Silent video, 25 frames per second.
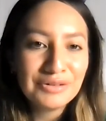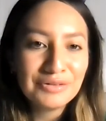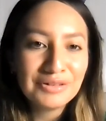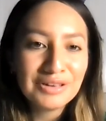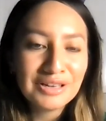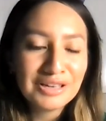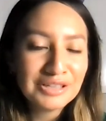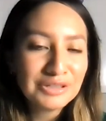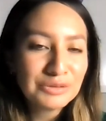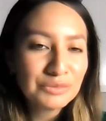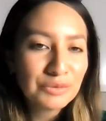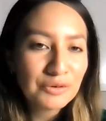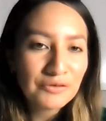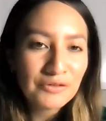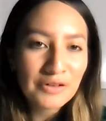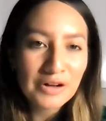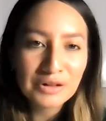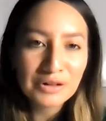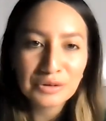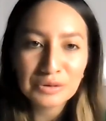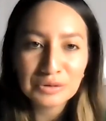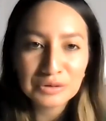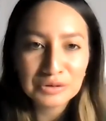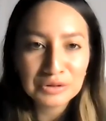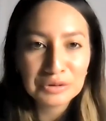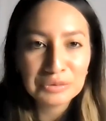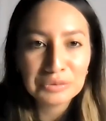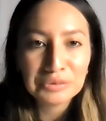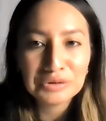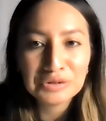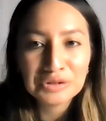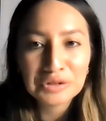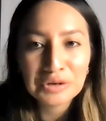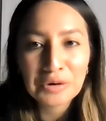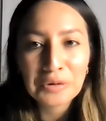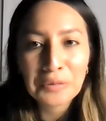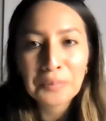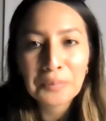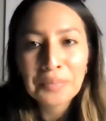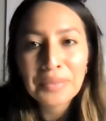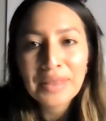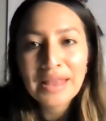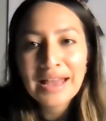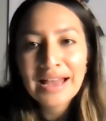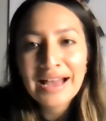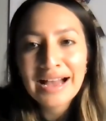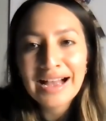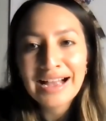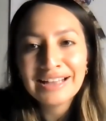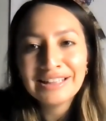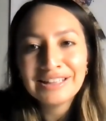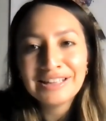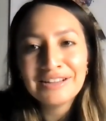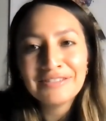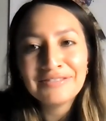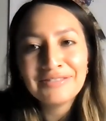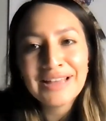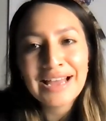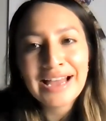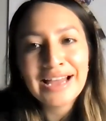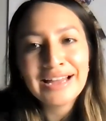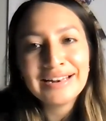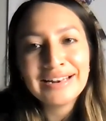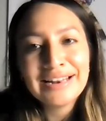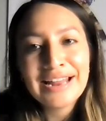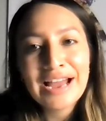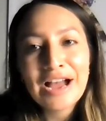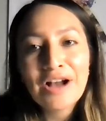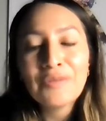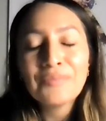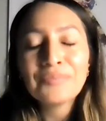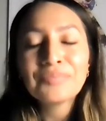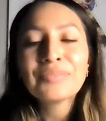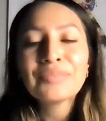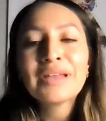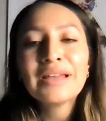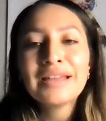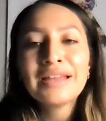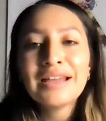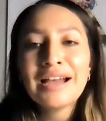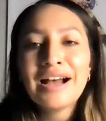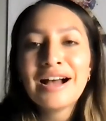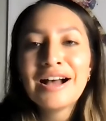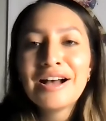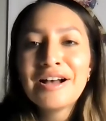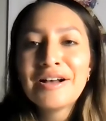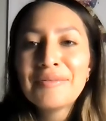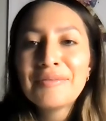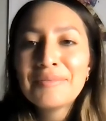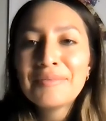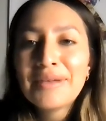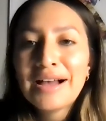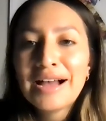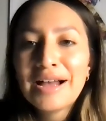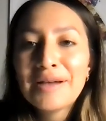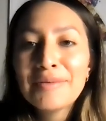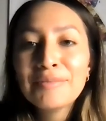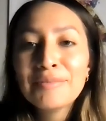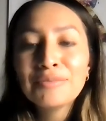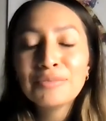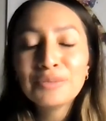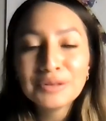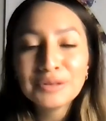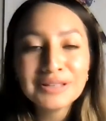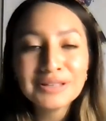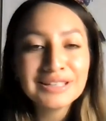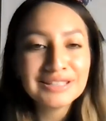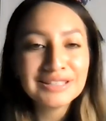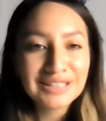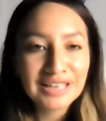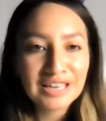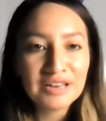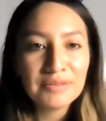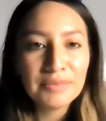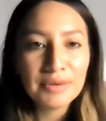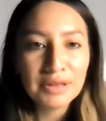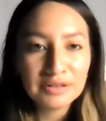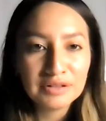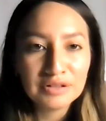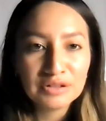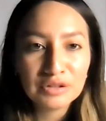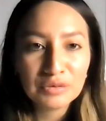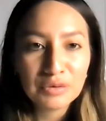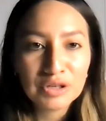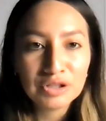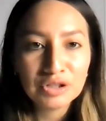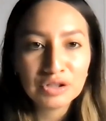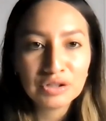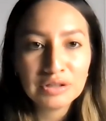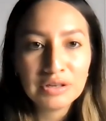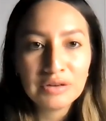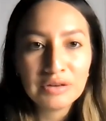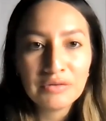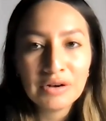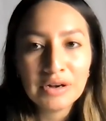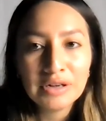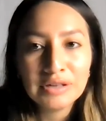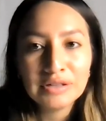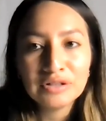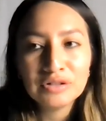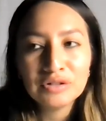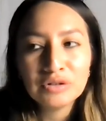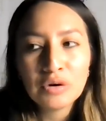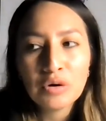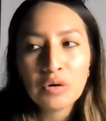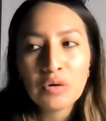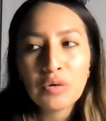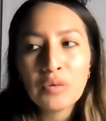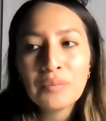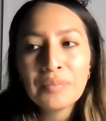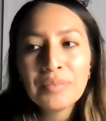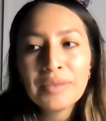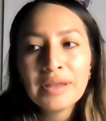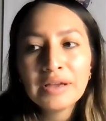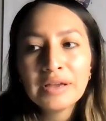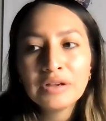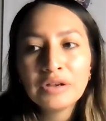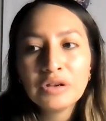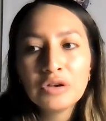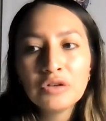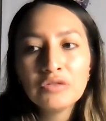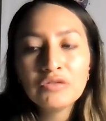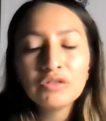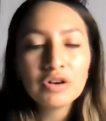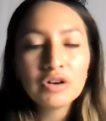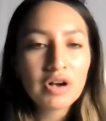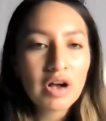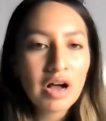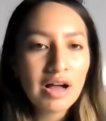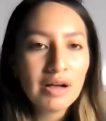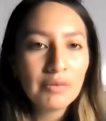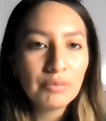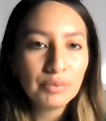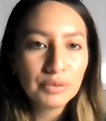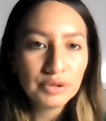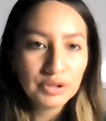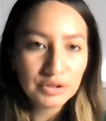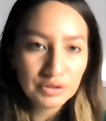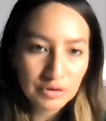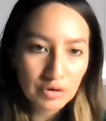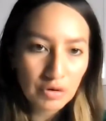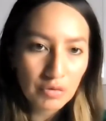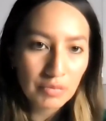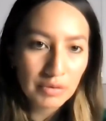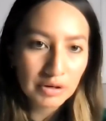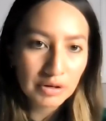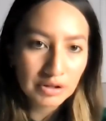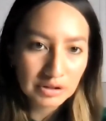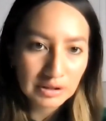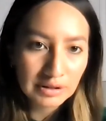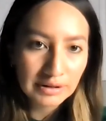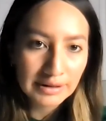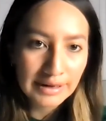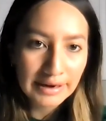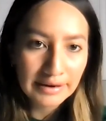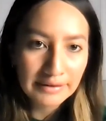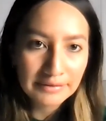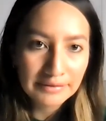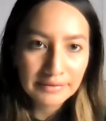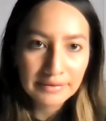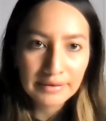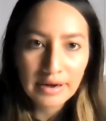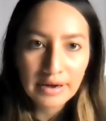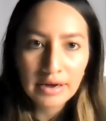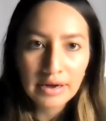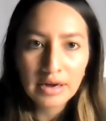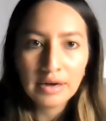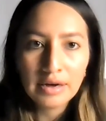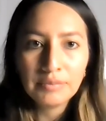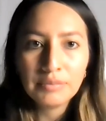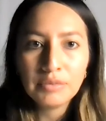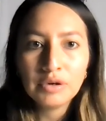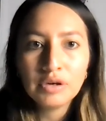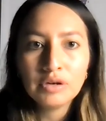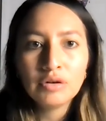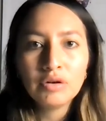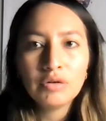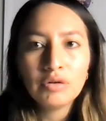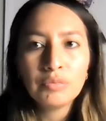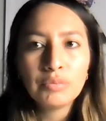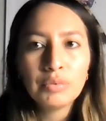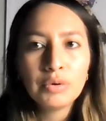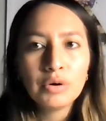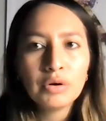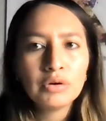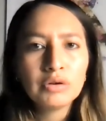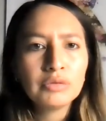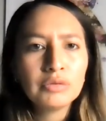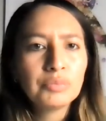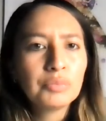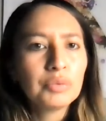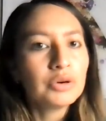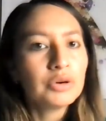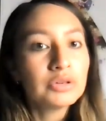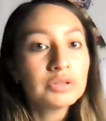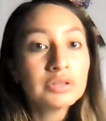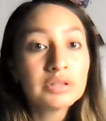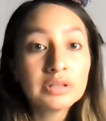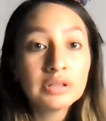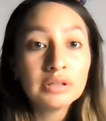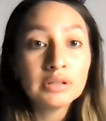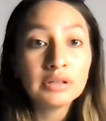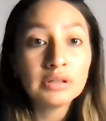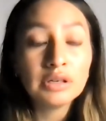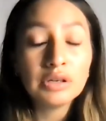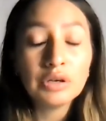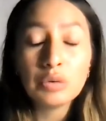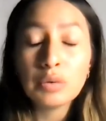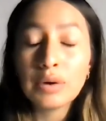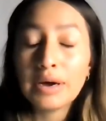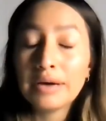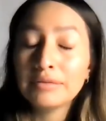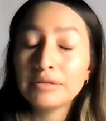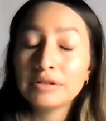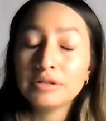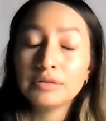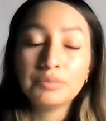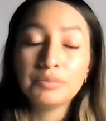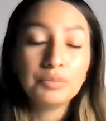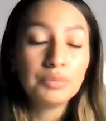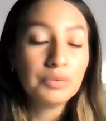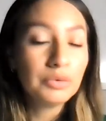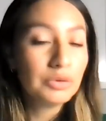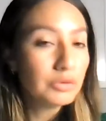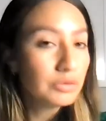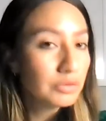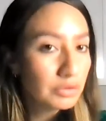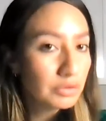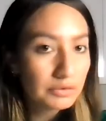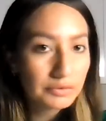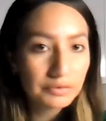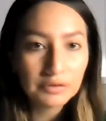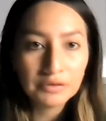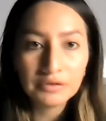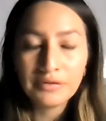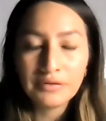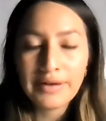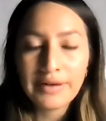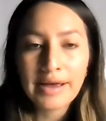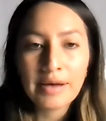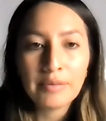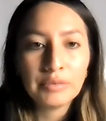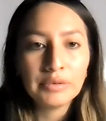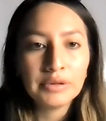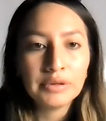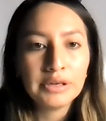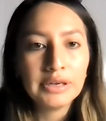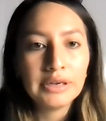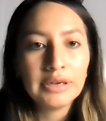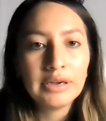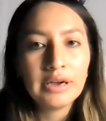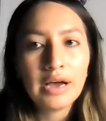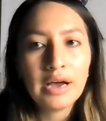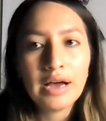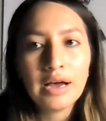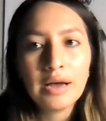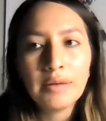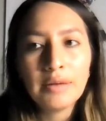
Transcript: kids will follow suit. So I love that. Now, I'm really excited about this question, Yvonne. So you've accomplished so much in life. Both personally, you have this beautiful family,